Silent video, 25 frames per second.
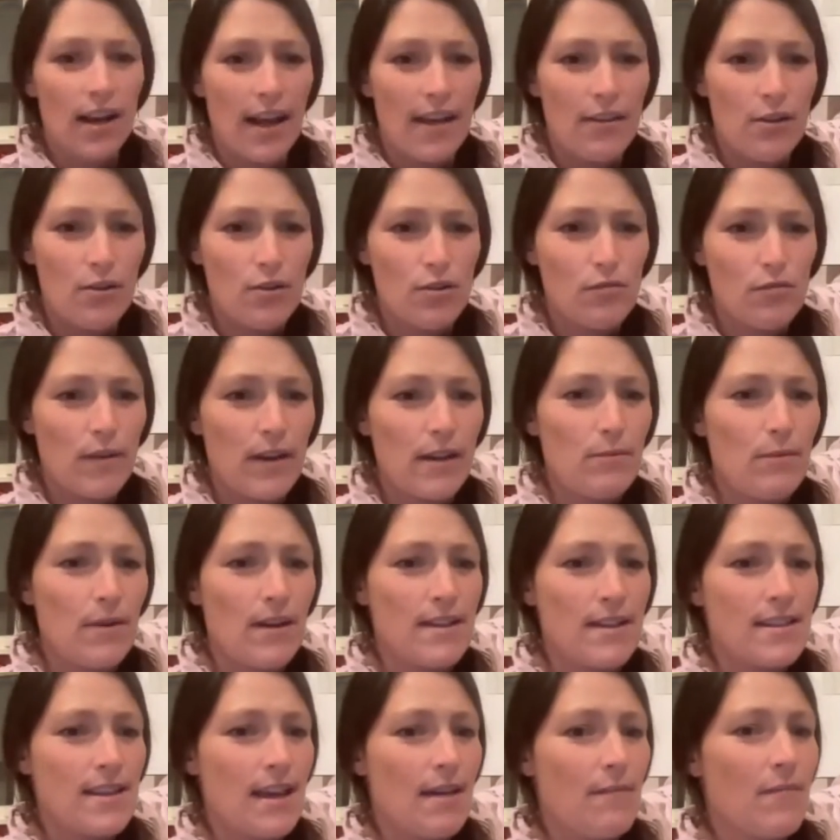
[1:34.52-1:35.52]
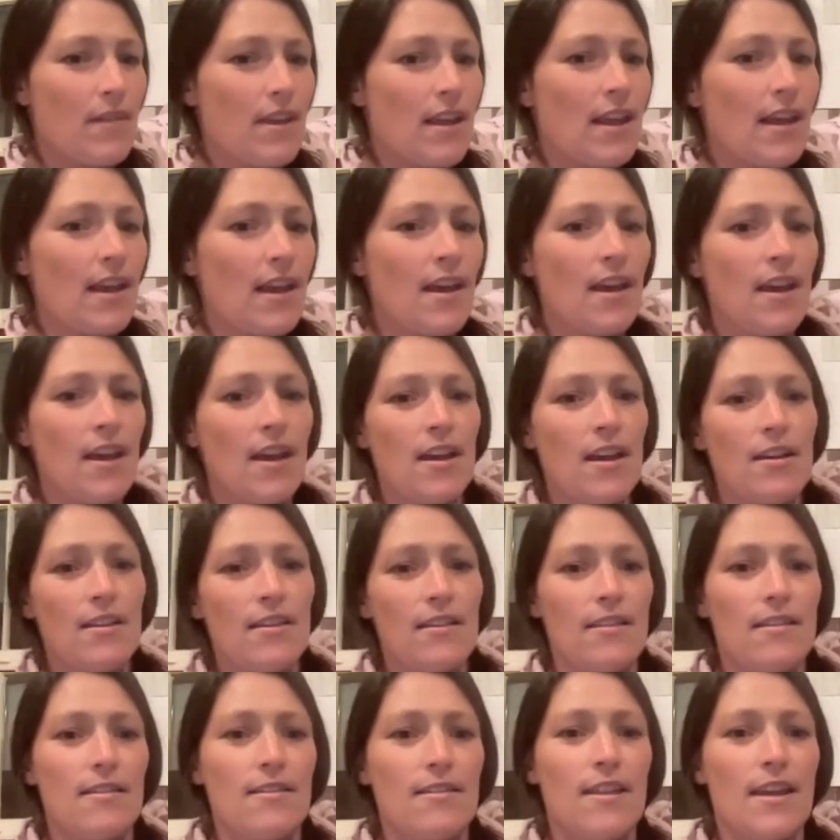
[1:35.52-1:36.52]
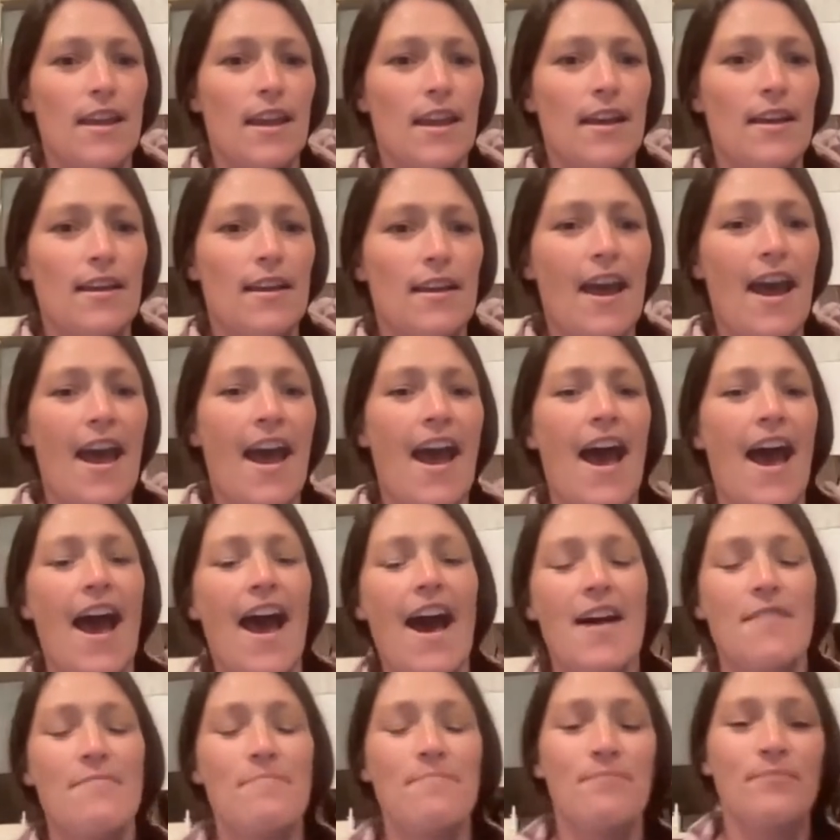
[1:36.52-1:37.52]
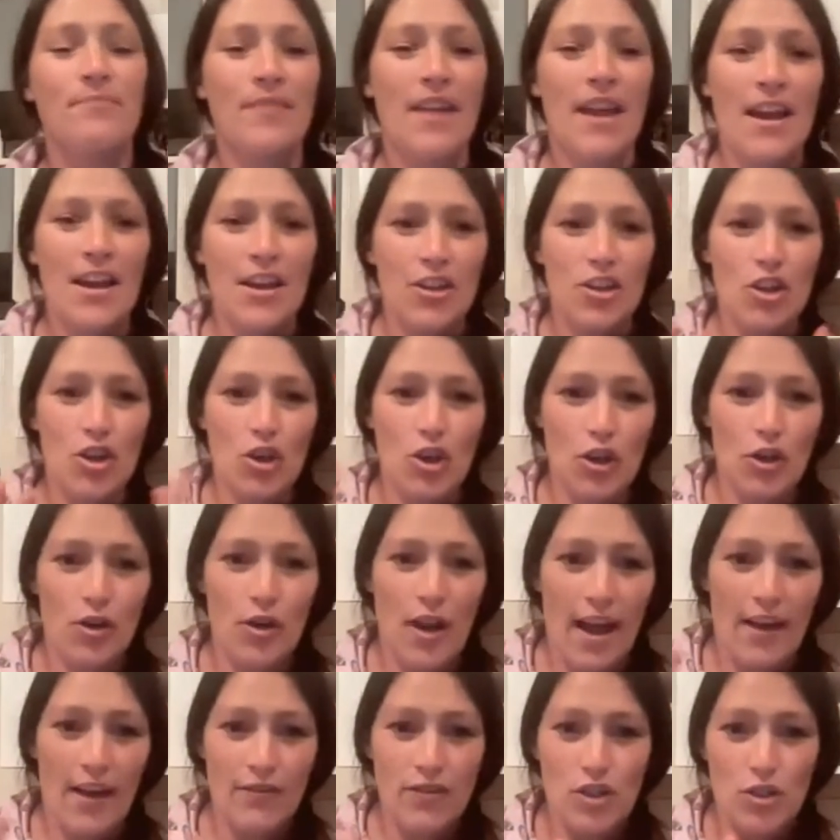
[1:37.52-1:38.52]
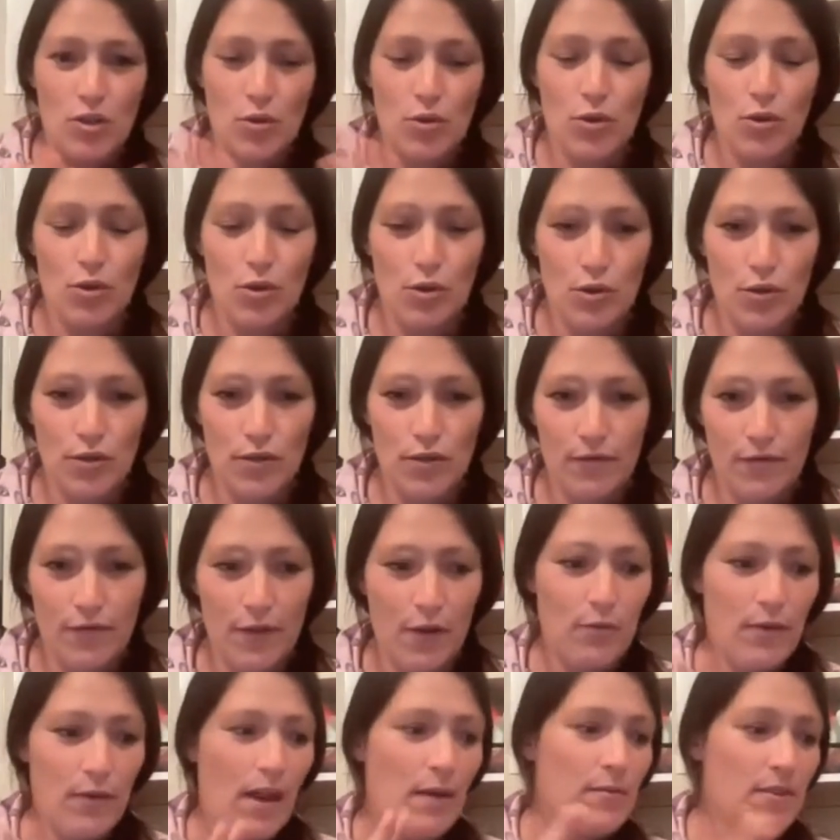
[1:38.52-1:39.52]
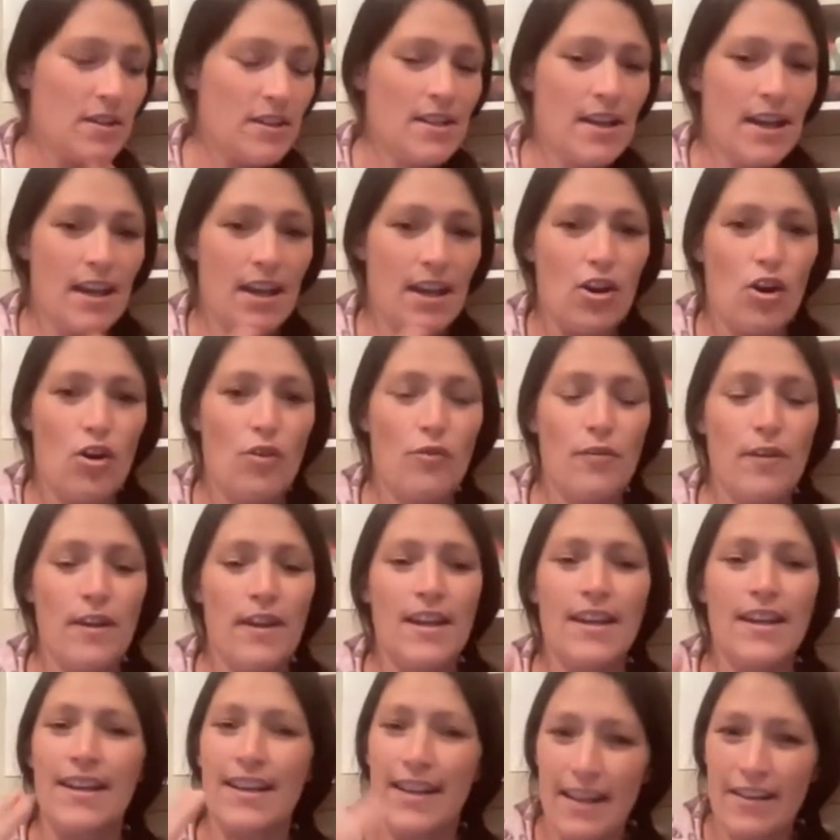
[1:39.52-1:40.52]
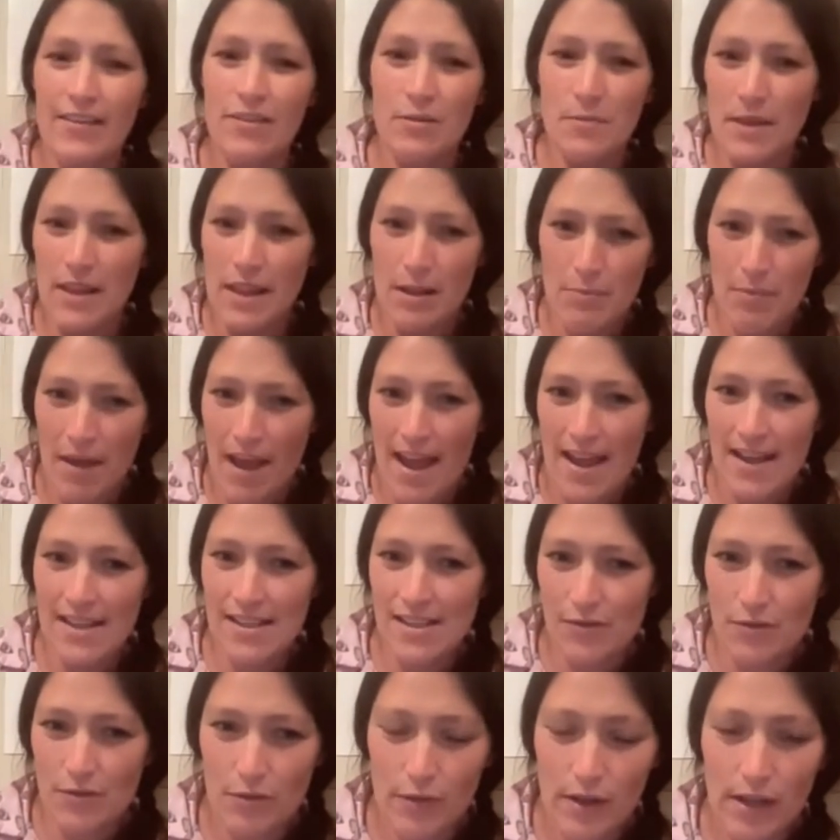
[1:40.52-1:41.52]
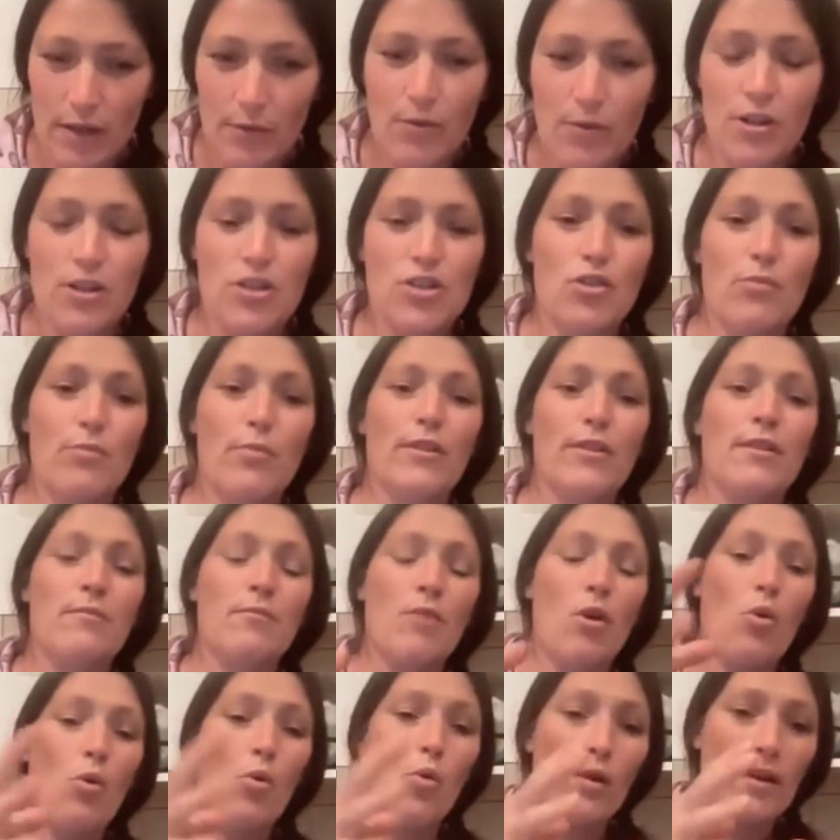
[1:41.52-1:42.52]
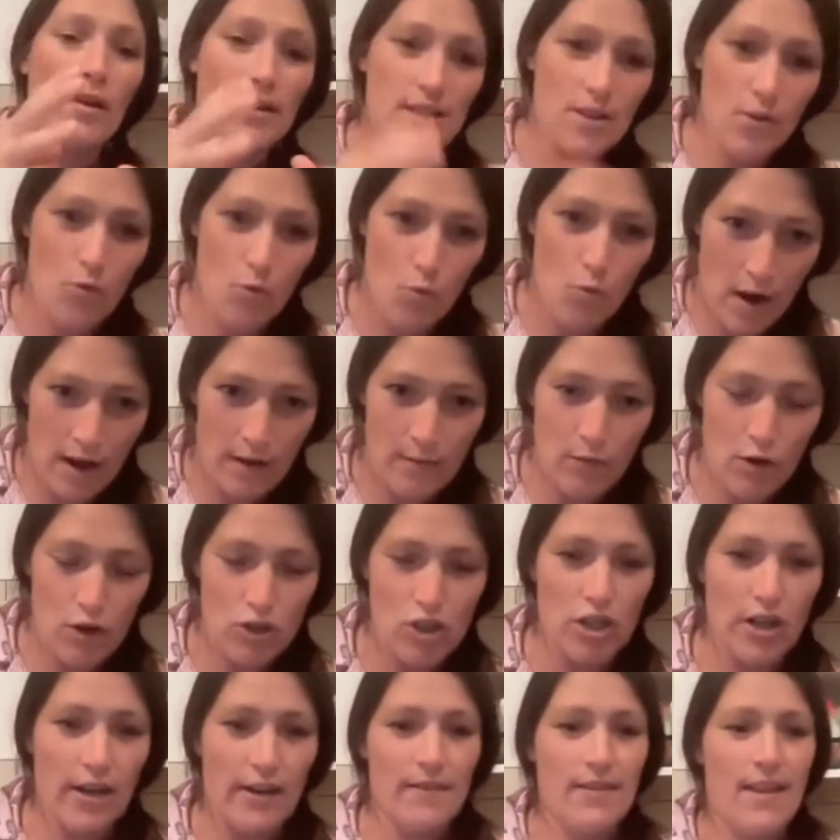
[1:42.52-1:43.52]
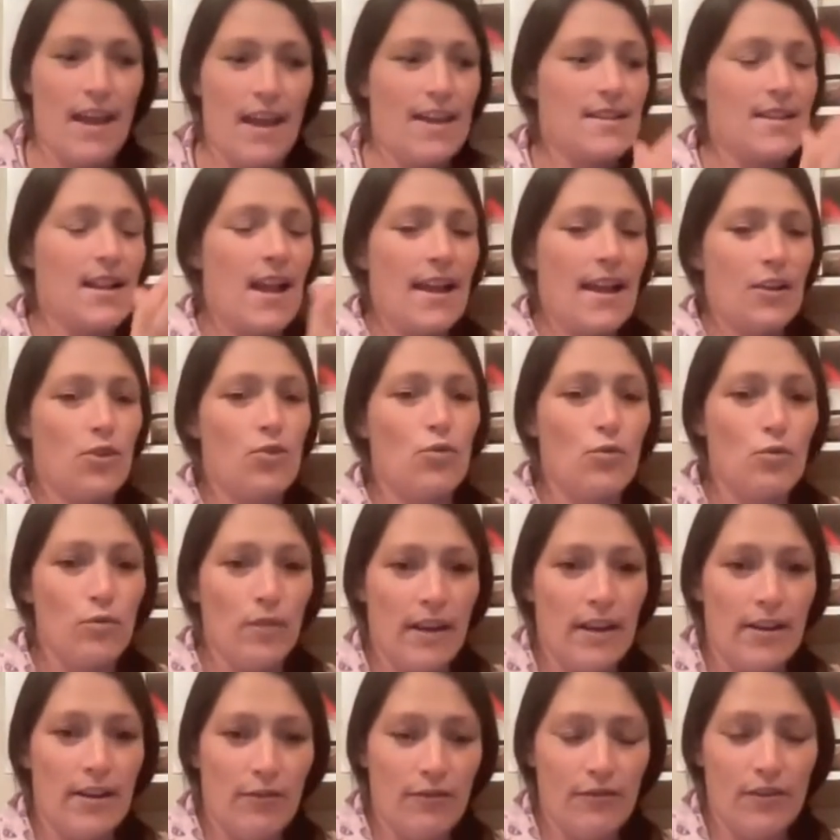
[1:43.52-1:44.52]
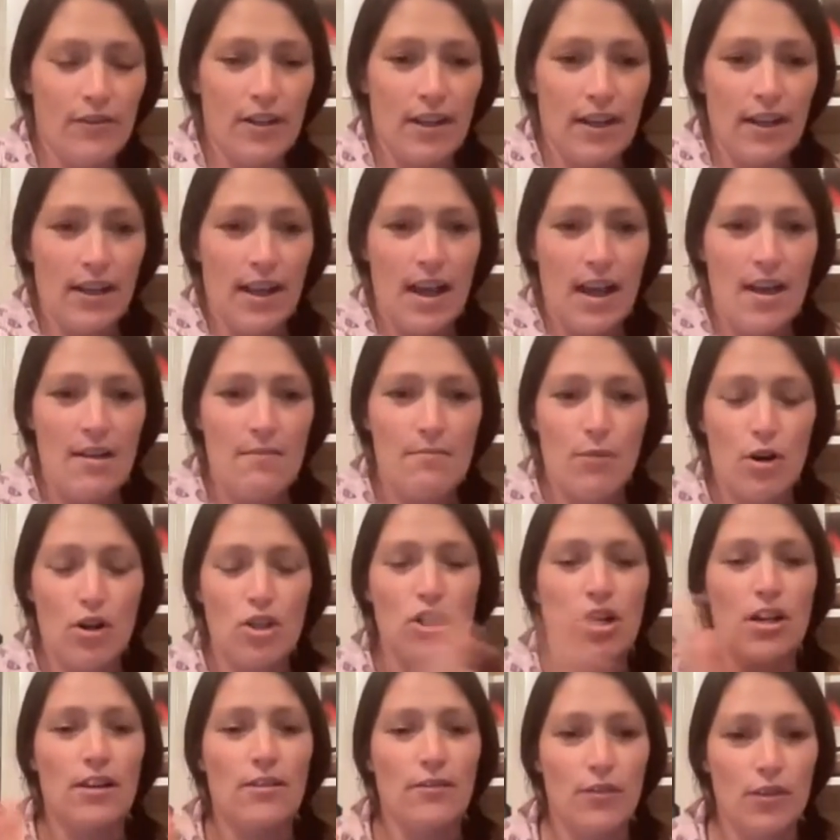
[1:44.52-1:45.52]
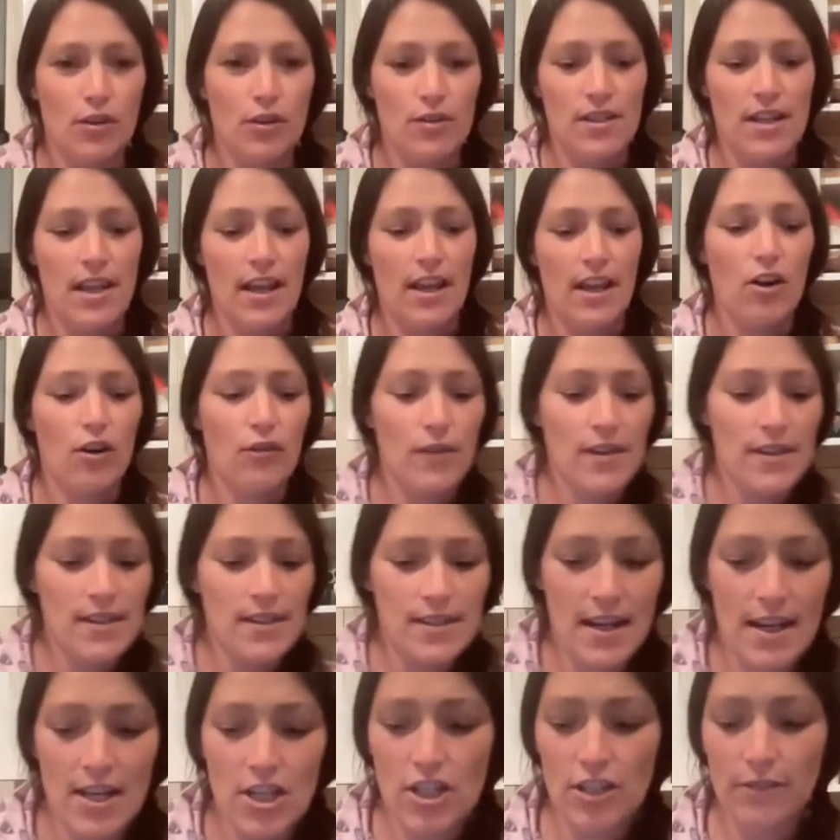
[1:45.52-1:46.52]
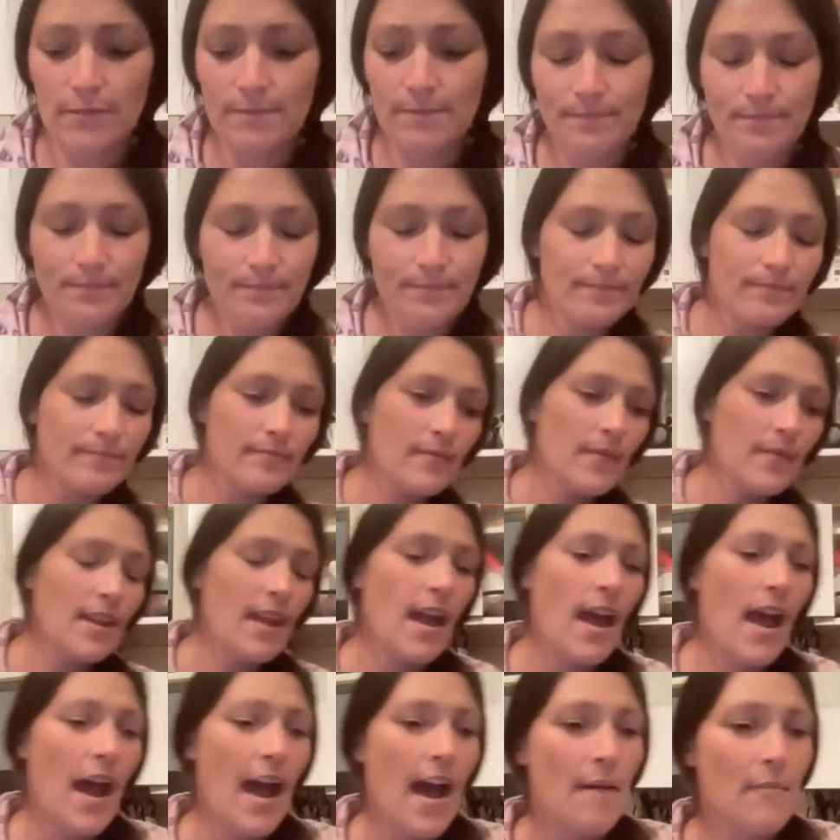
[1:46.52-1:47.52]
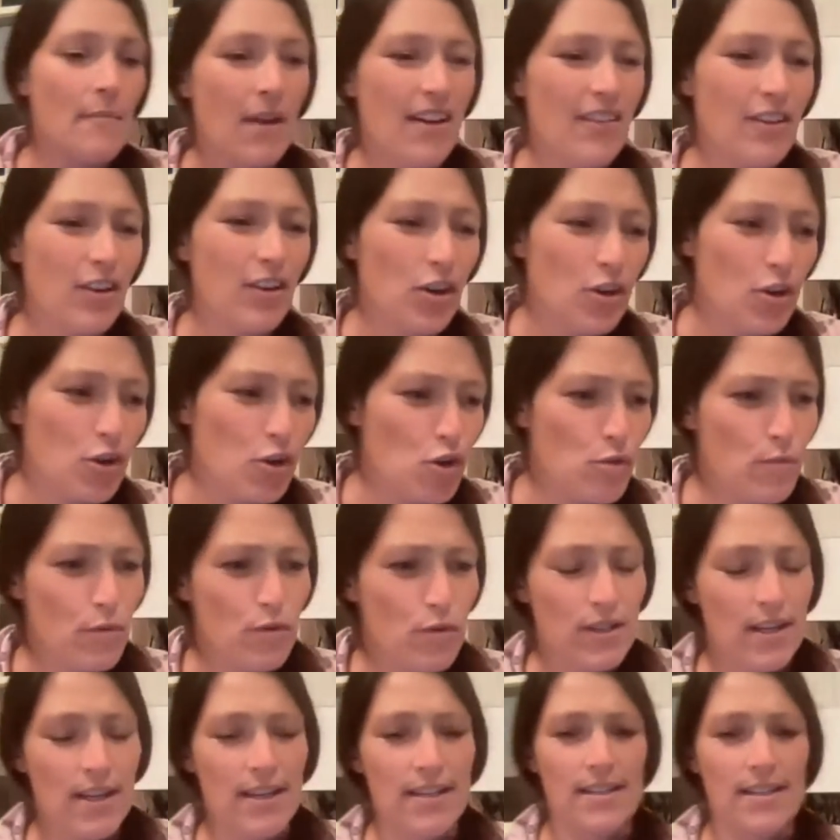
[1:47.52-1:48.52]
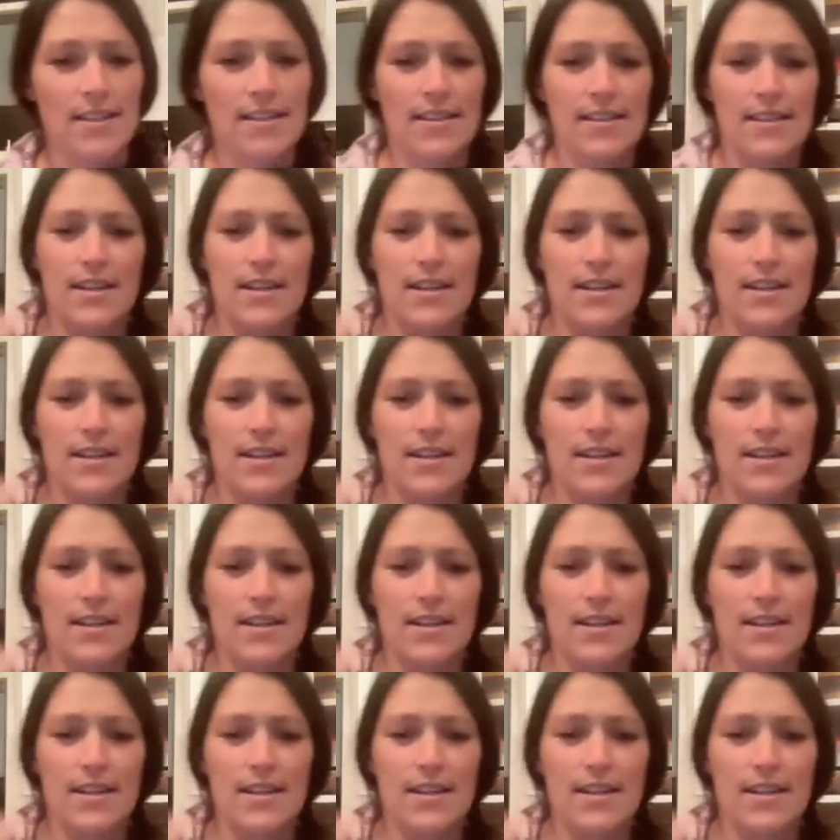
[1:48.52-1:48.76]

like those red ones up there, you could, after you're filled up your tea and coffee, you could leave them in their bags if you really wanted to and put them all into one modular, and that's like your refill modular for your tea and coffee station. I have a lot of herbal teas and